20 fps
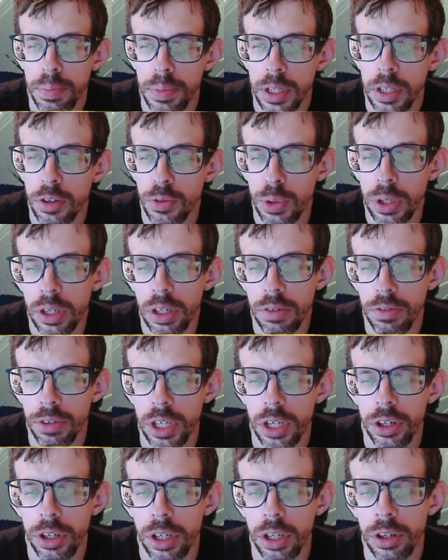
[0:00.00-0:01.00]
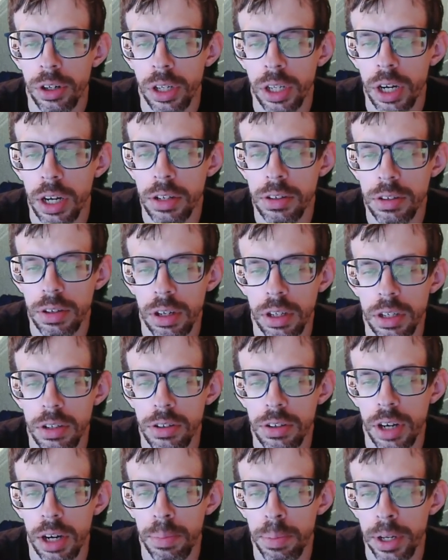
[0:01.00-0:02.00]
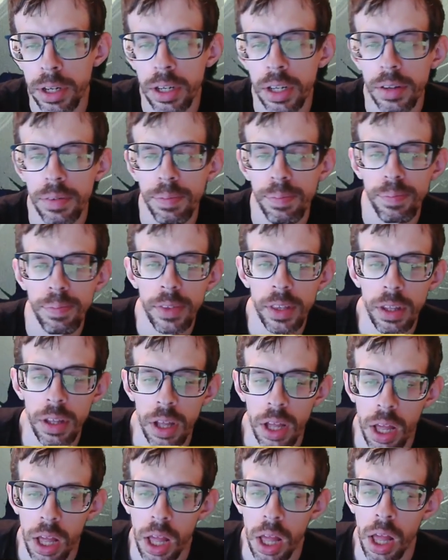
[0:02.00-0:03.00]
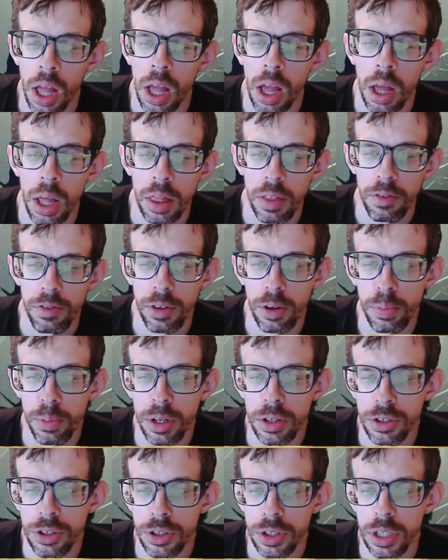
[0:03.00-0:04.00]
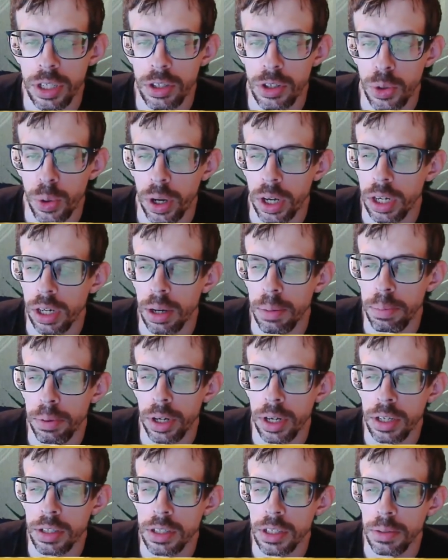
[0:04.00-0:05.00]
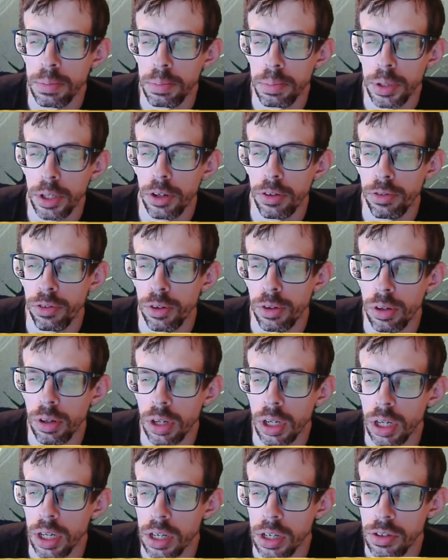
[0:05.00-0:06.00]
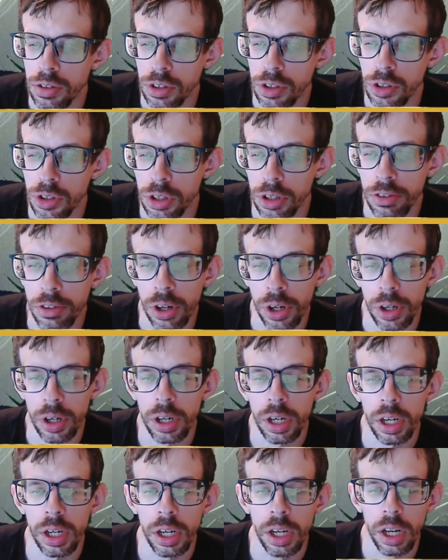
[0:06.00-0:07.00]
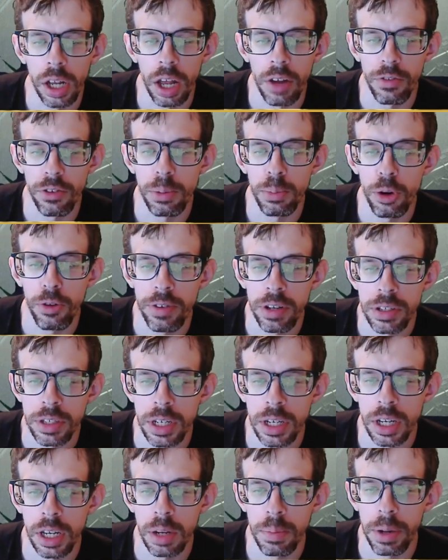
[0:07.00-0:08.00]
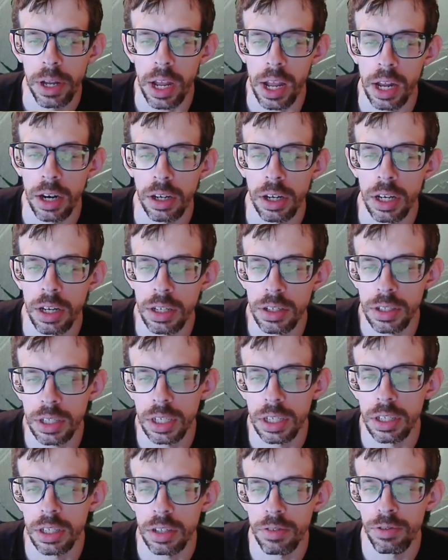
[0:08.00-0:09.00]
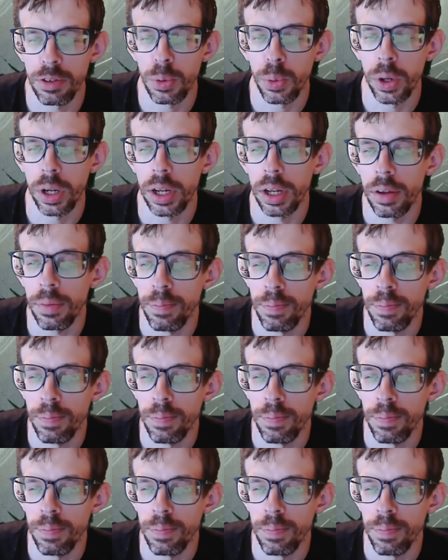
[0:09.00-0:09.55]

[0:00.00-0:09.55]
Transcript: because we would love to hear your thoughts on this topic. The film industry is quite complex and beautiful, as you just heard. Every movie scene can be analyzed in a different way.